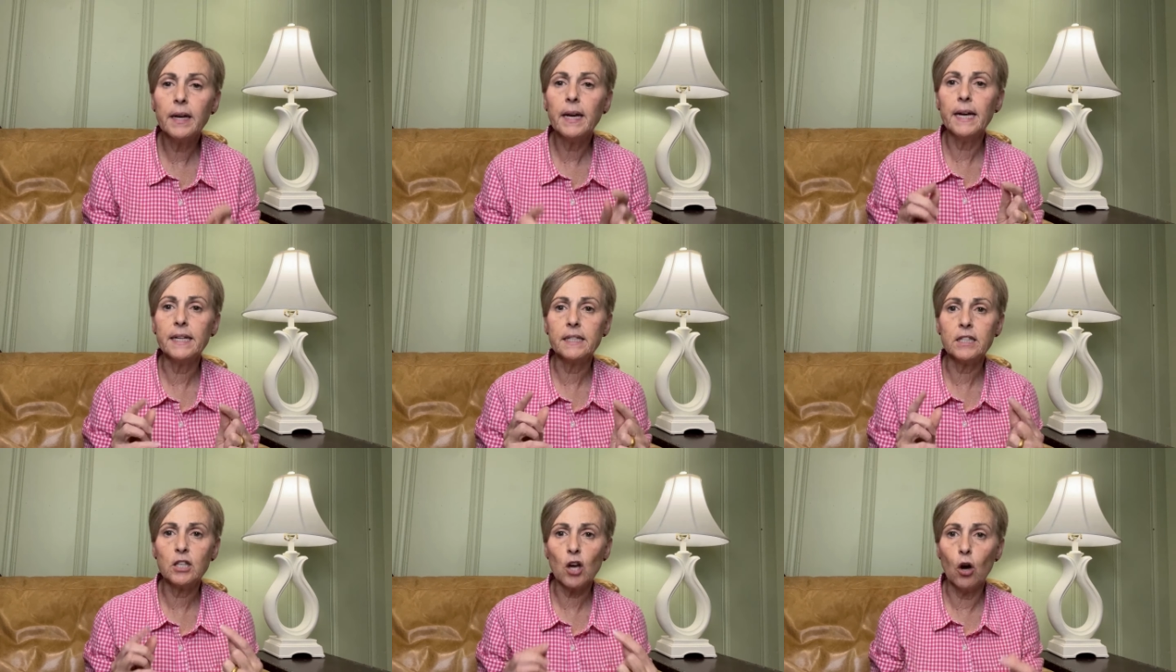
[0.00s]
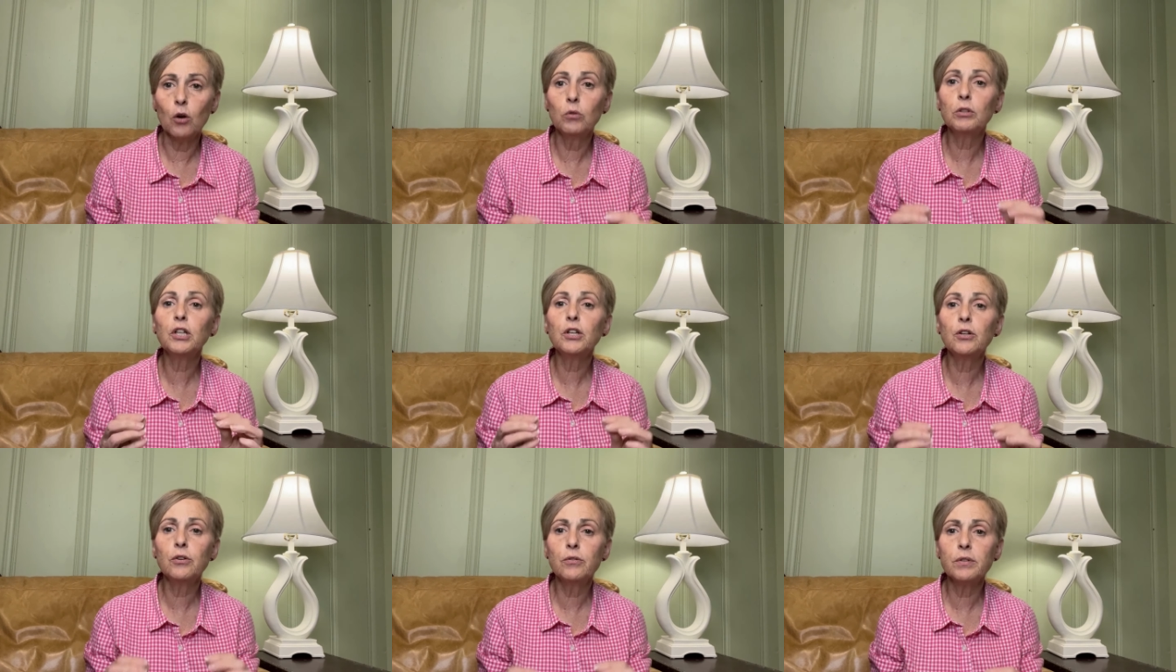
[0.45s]
It's
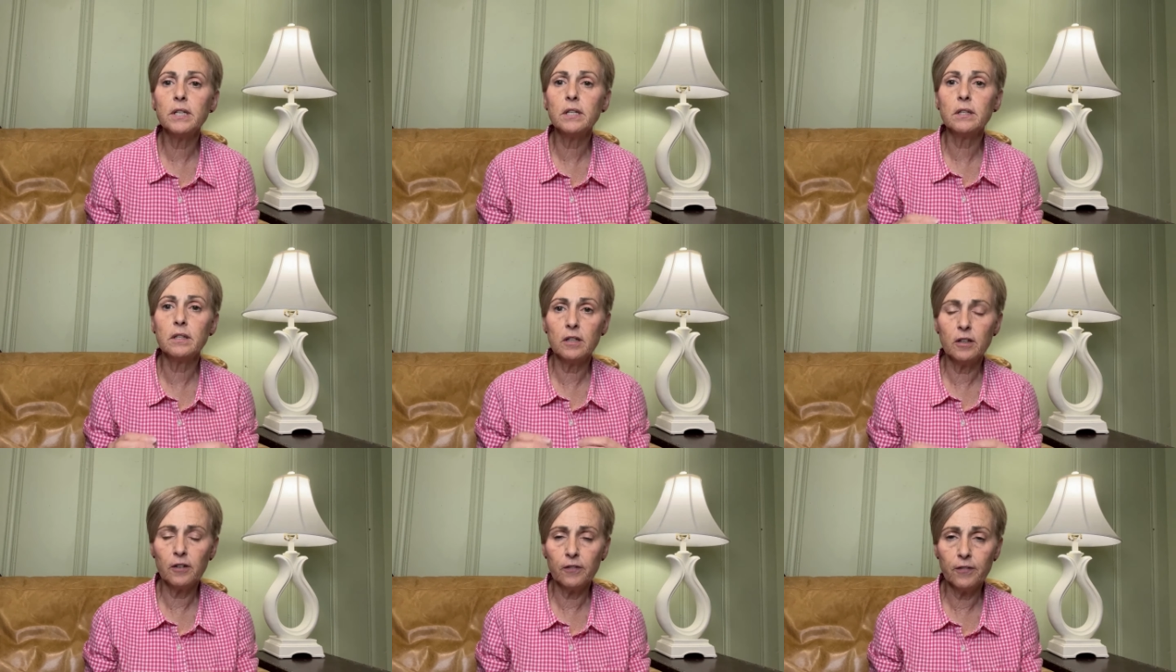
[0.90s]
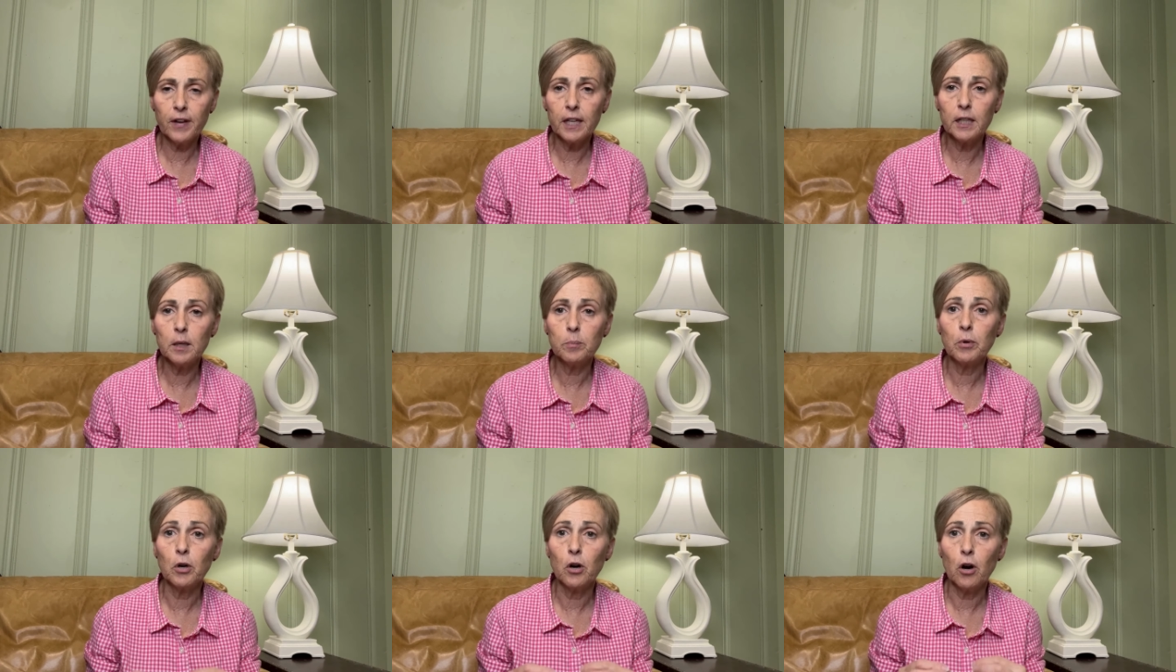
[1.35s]
only using the
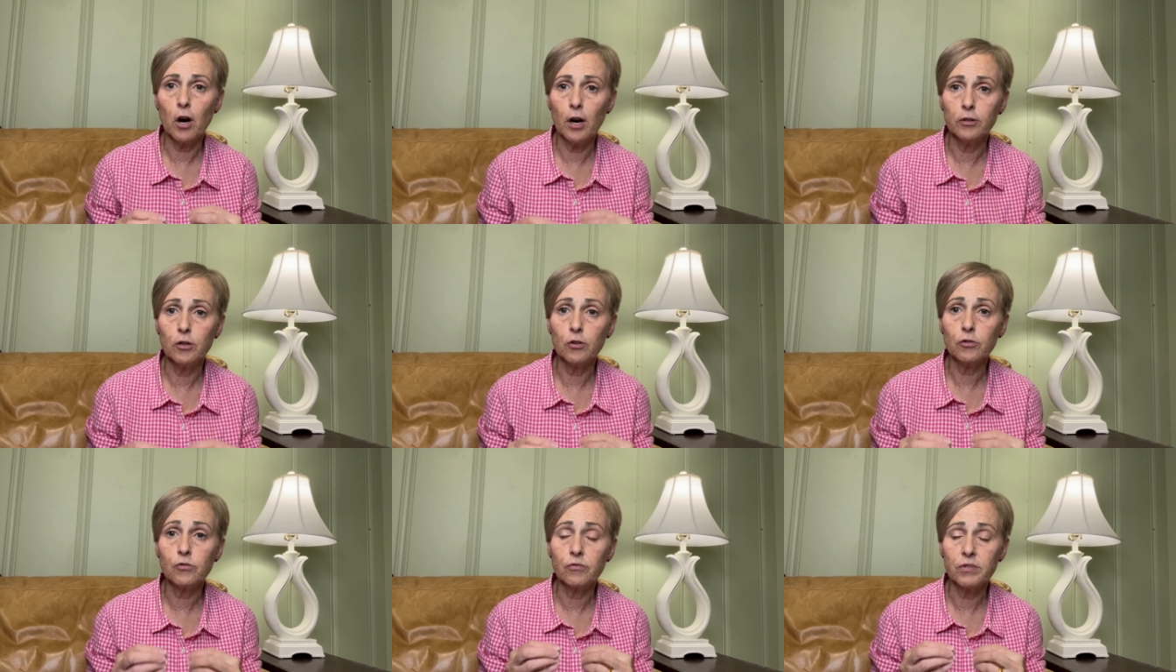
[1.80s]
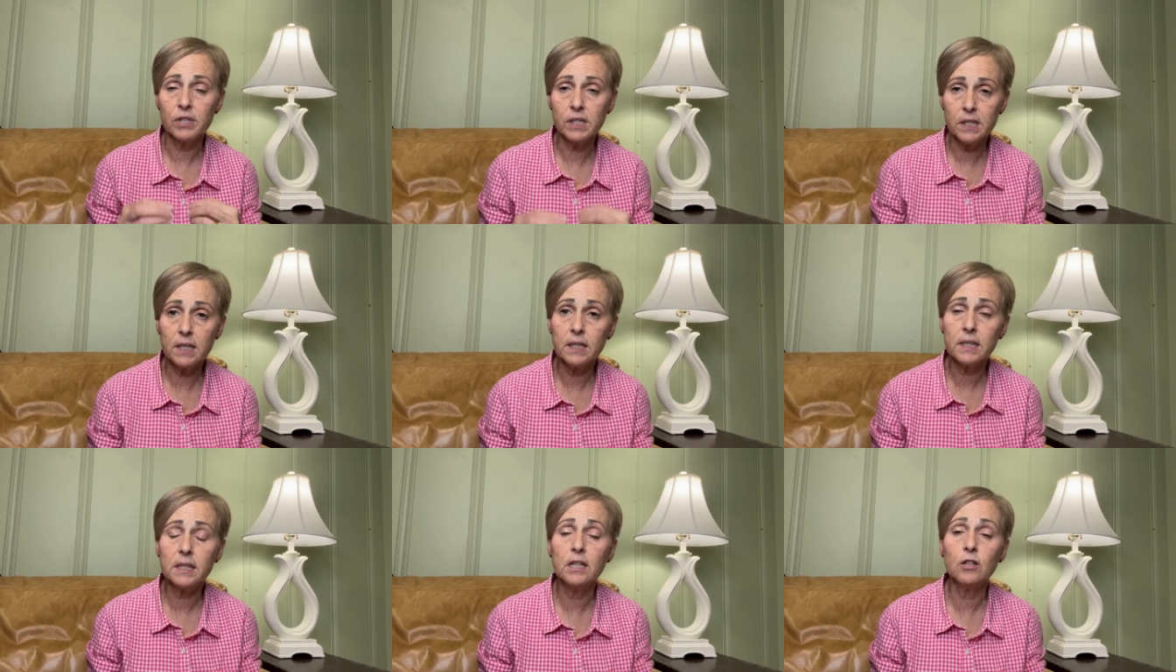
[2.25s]
developer on those
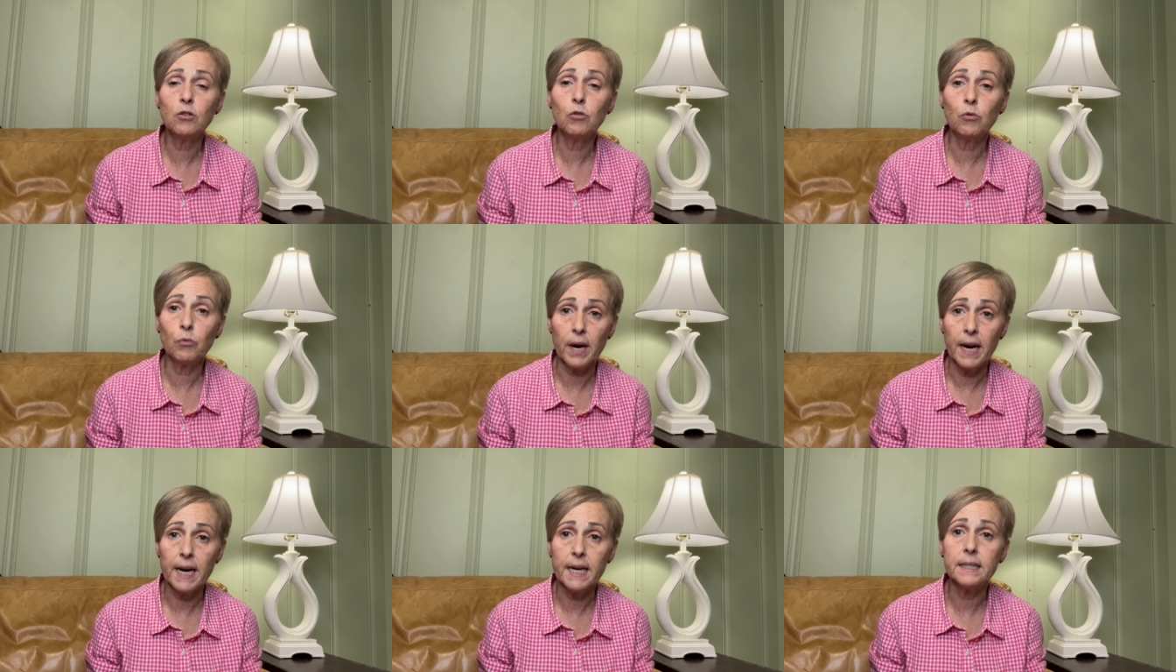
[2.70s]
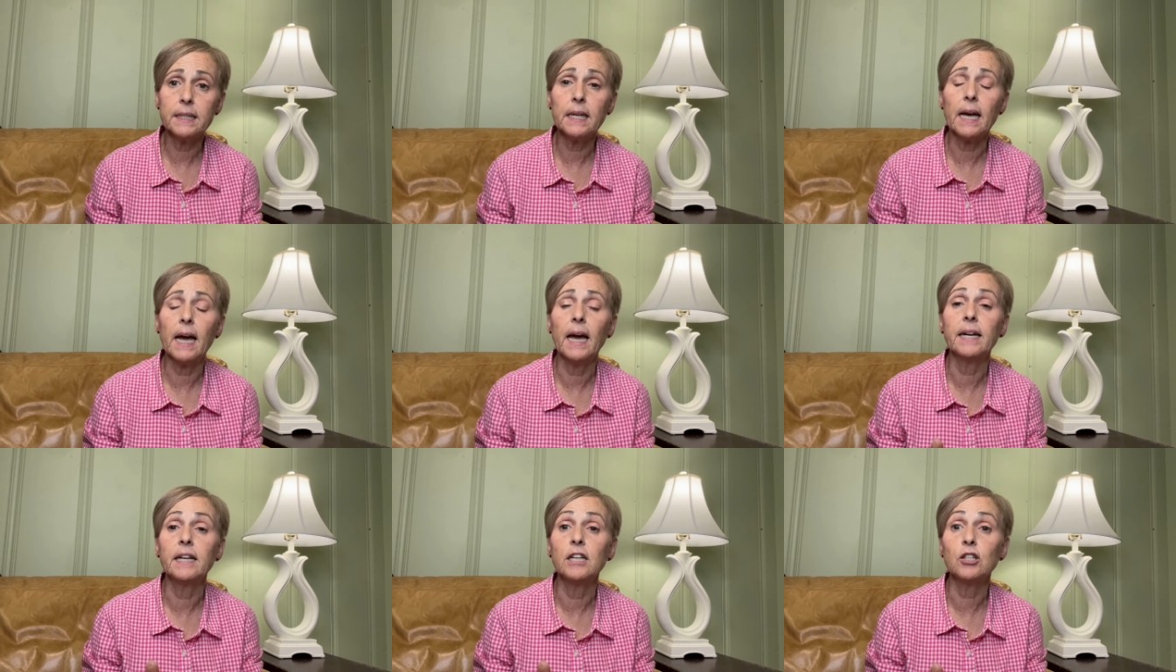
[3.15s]
resistant grays
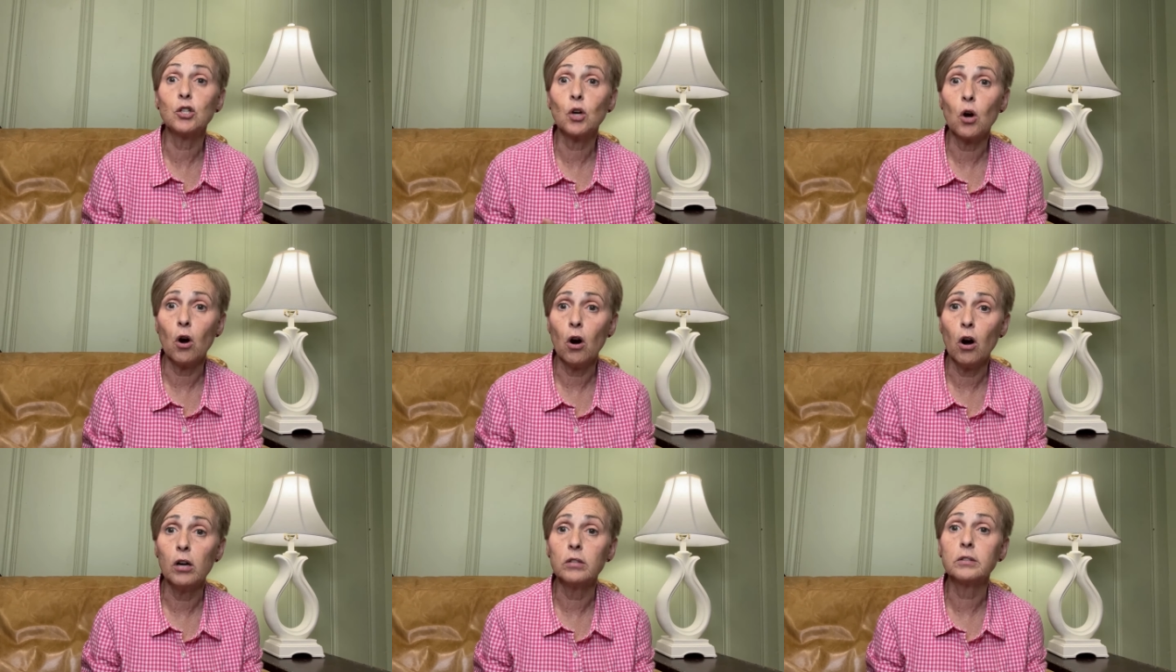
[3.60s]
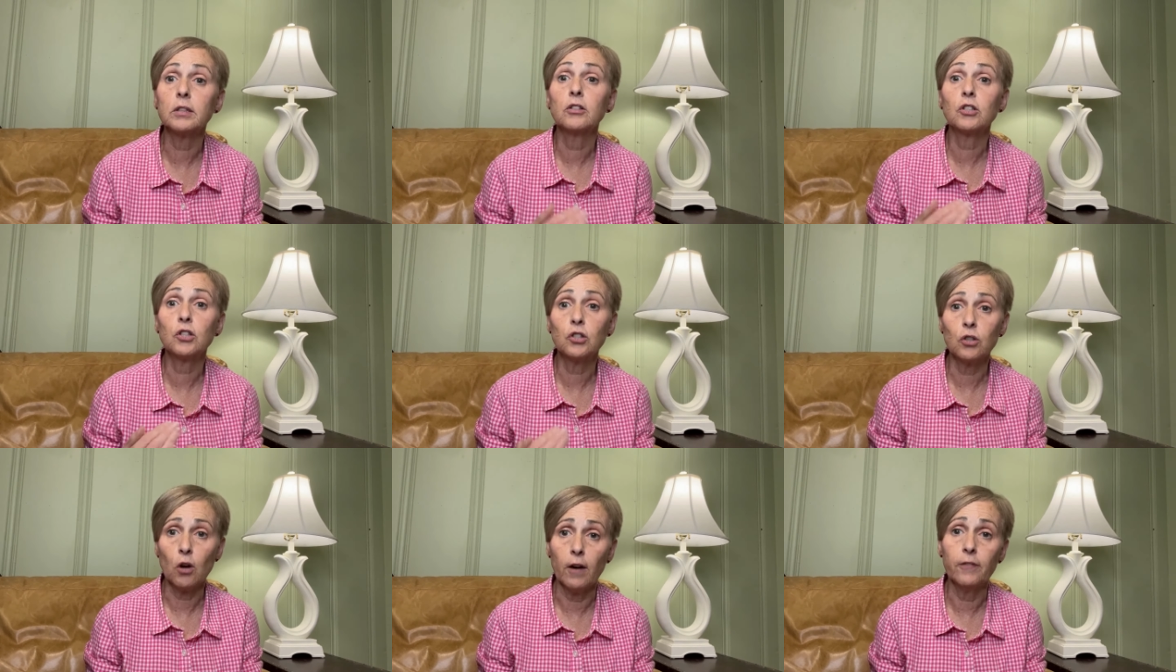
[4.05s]
and it's called
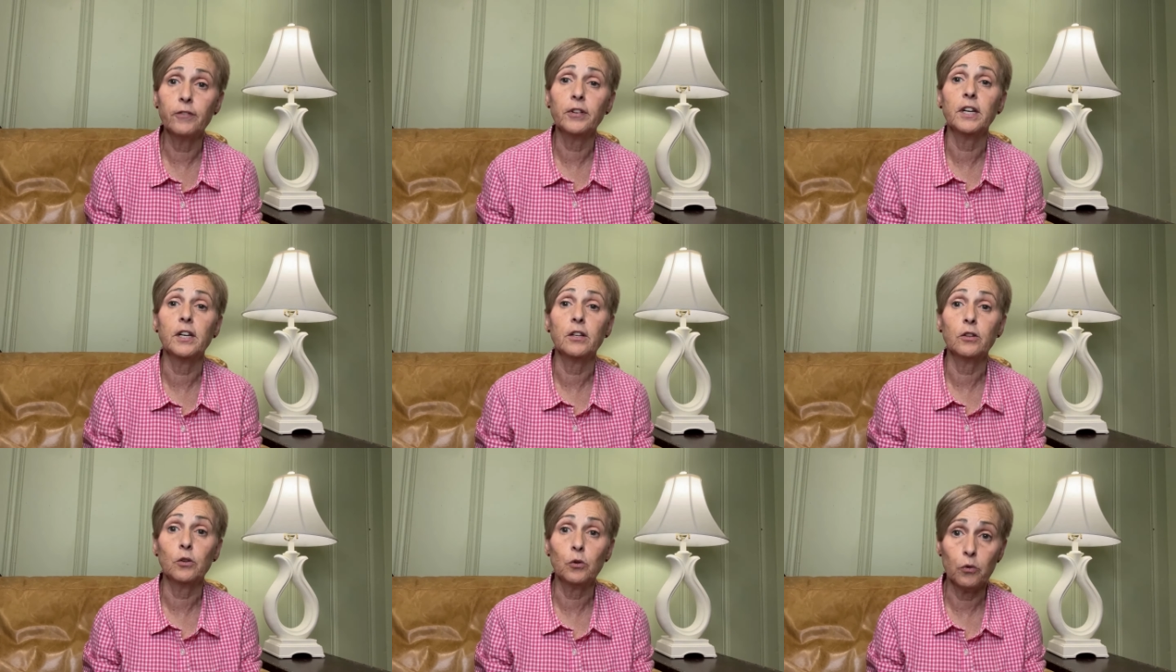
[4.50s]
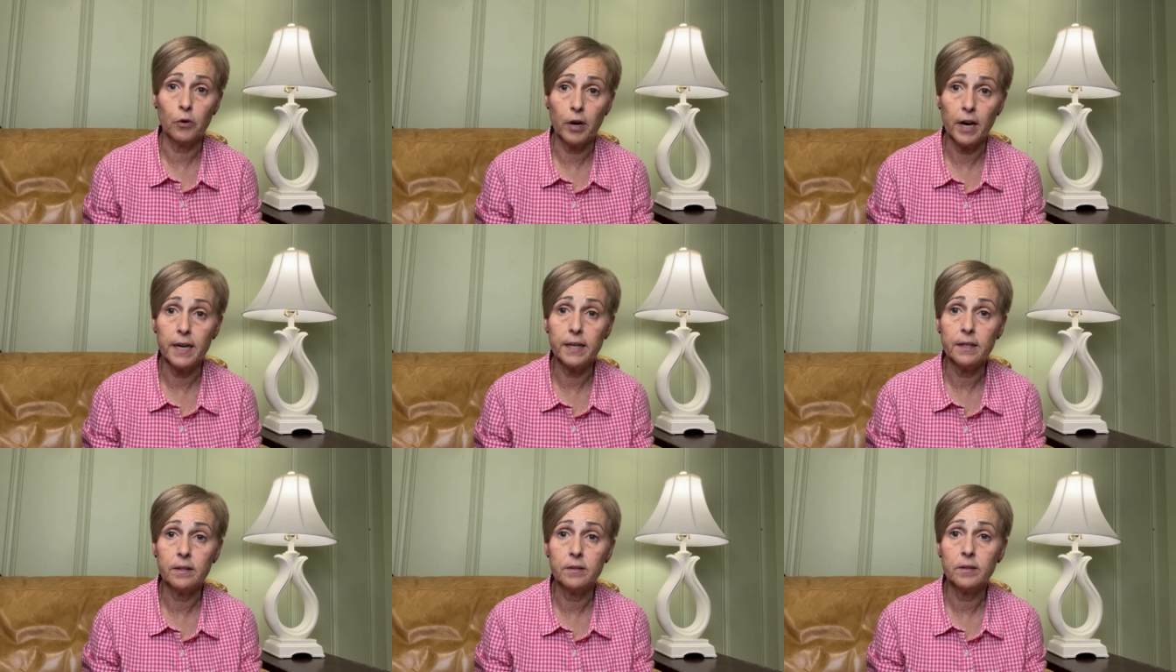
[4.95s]
softening the
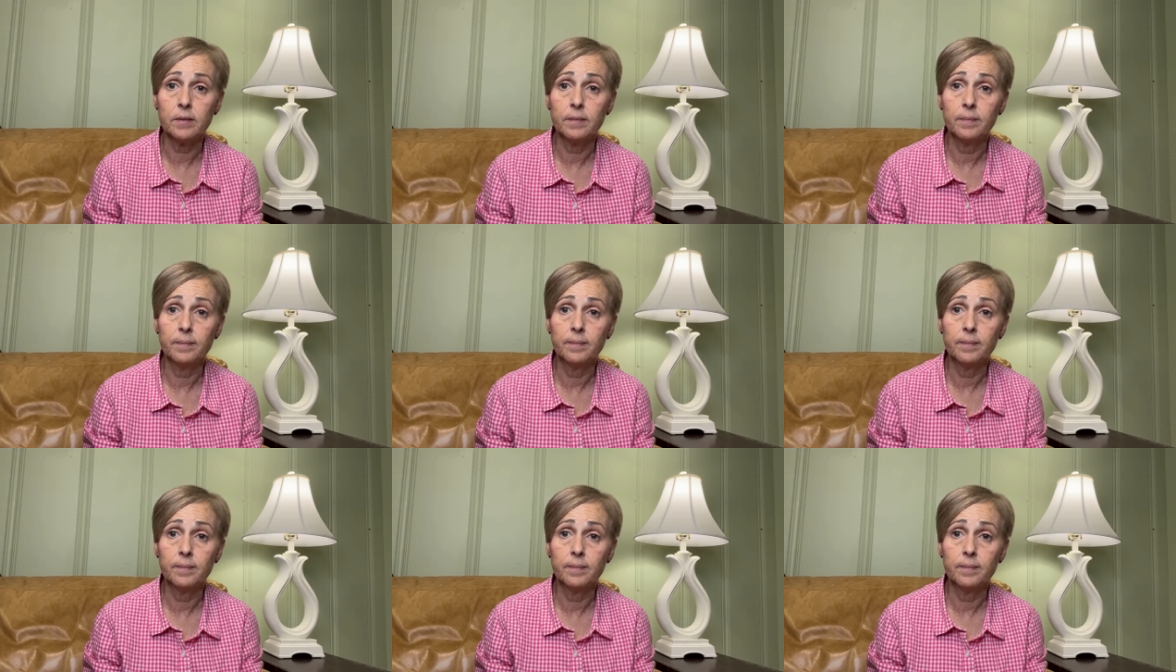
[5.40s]
grays.